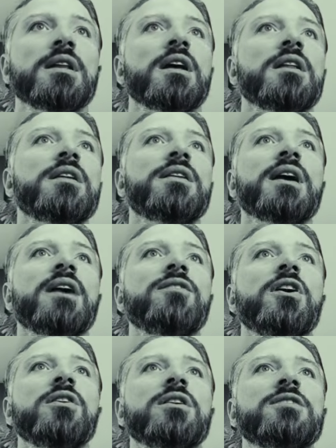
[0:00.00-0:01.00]
The other thing I've
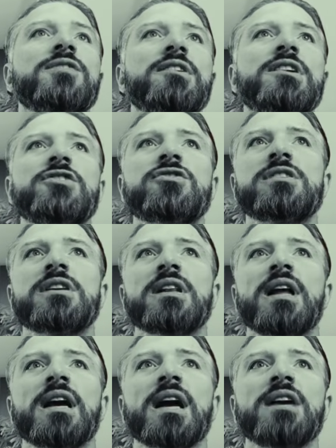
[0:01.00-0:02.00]
noticed very interesting,
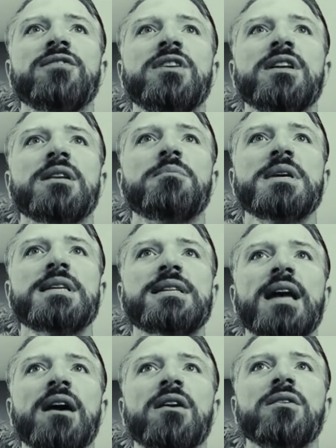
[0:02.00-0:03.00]
I did the mix
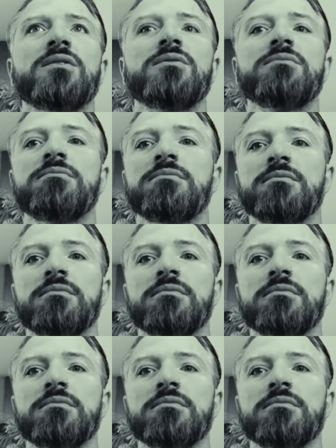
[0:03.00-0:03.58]
down,